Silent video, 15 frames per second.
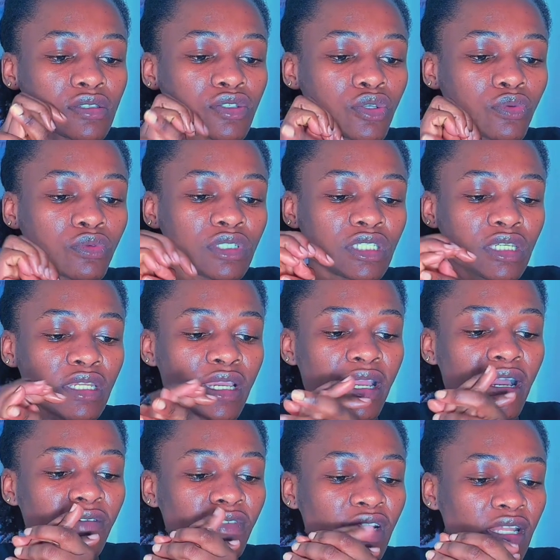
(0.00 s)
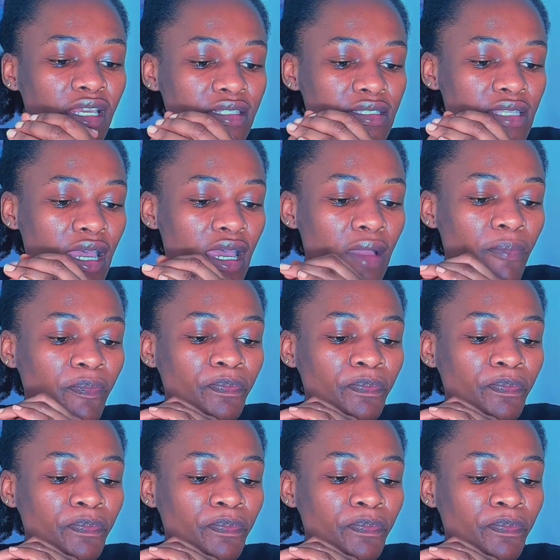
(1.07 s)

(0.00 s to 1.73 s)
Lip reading: You will need a cover letter,